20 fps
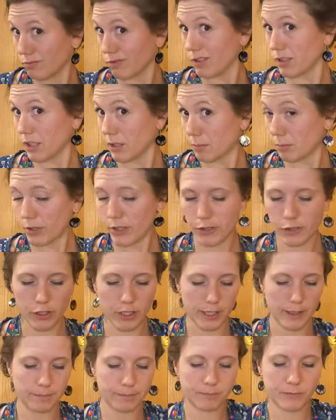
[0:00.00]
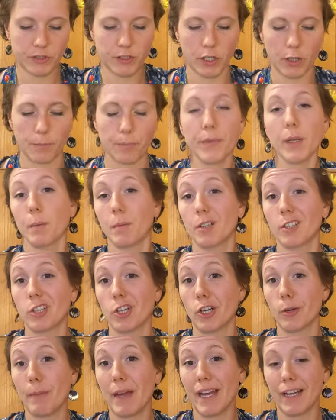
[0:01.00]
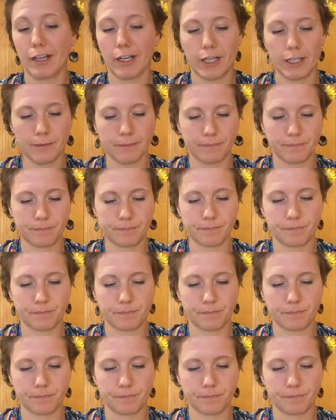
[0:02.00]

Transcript: really appreciate. So I'm gonna turn it back on.